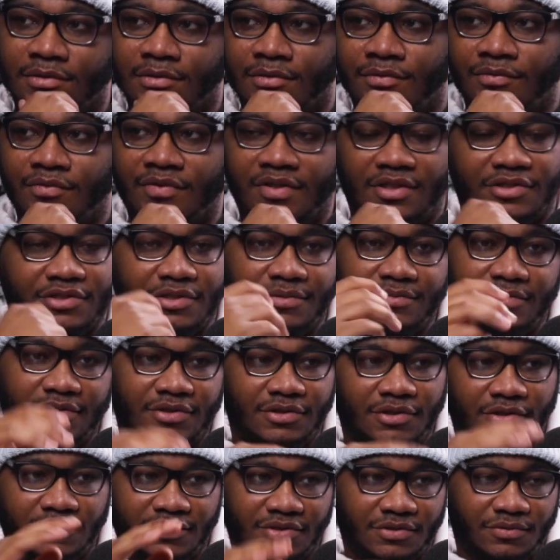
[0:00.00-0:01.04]
In terms of, you
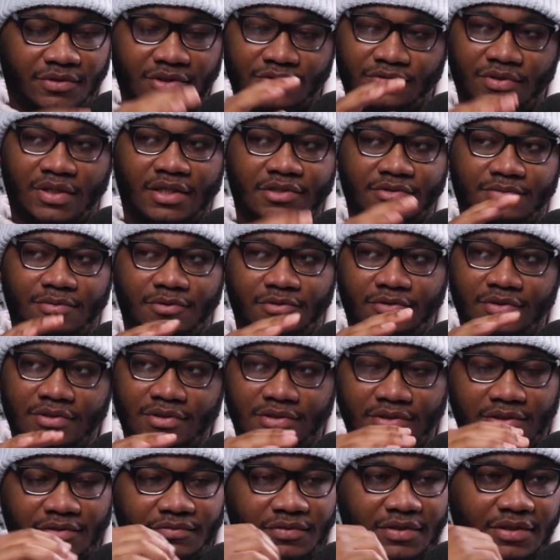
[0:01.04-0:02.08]
know, she works with entrepreneurs and
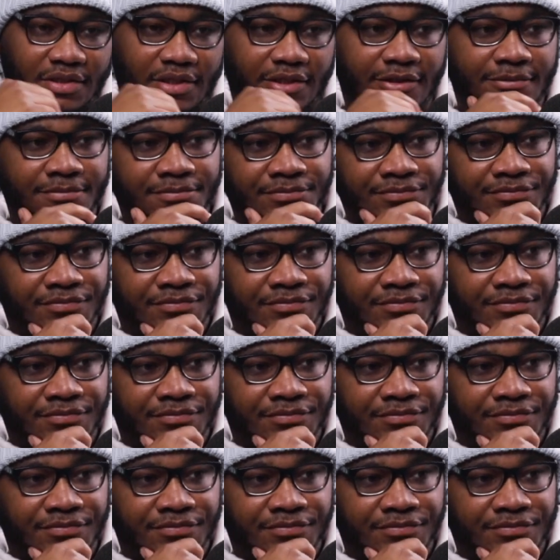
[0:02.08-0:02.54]
stuff like that.